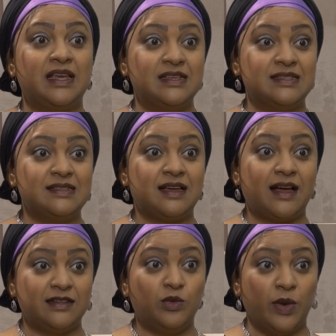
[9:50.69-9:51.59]
he's
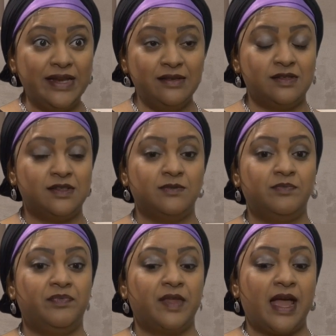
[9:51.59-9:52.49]
underweight
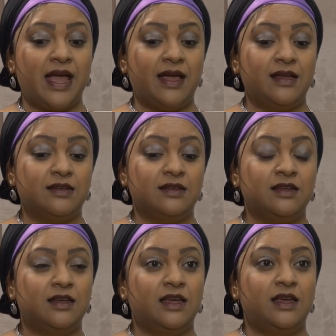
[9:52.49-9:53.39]
and